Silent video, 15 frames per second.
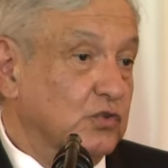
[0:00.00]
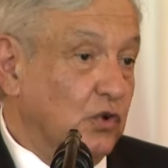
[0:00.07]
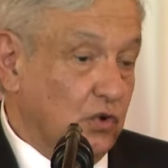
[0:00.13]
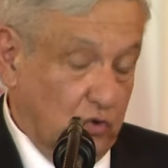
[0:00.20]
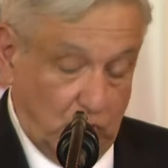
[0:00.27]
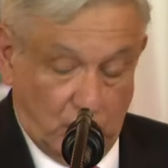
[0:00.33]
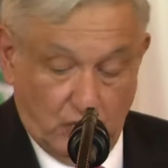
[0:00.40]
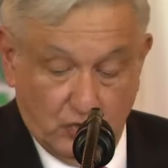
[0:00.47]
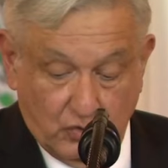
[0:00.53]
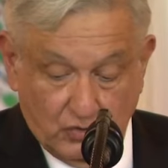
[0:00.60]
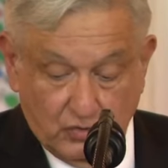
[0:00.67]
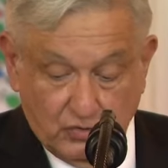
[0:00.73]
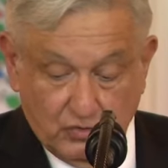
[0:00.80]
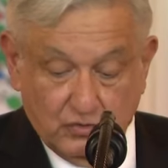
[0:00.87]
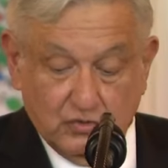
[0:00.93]
solo
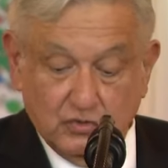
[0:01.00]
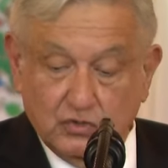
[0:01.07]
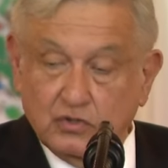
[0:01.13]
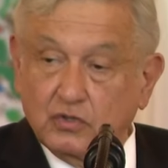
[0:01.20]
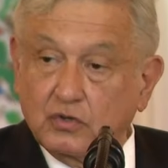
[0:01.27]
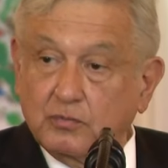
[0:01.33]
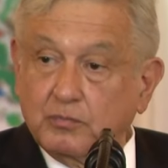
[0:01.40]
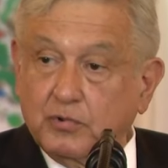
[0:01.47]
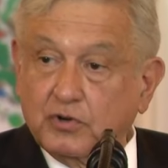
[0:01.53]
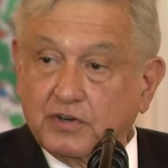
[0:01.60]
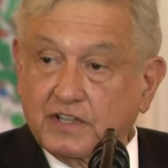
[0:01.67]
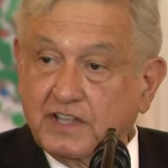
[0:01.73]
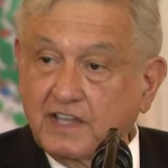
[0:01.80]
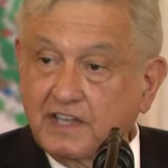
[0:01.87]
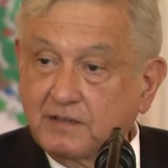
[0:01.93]
not
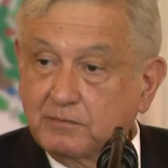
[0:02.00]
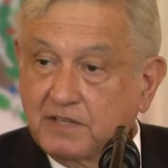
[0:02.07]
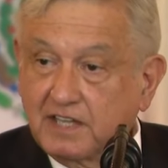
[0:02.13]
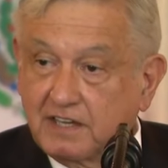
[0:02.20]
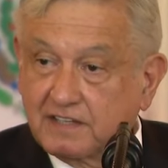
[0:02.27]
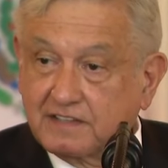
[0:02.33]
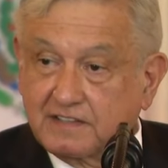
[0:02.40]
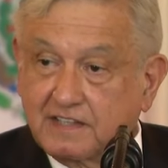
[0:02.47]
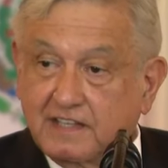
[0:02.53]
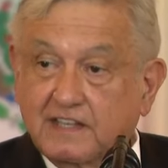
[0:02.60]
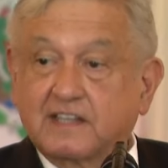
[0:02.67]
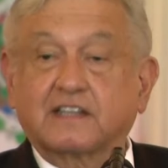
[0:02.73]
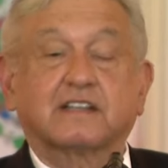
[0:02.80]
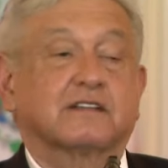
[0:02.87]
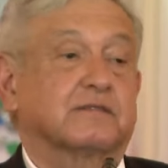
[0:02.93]
only
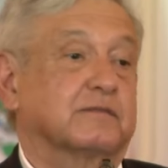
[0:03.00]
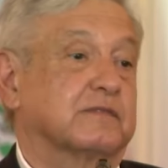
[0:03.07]
because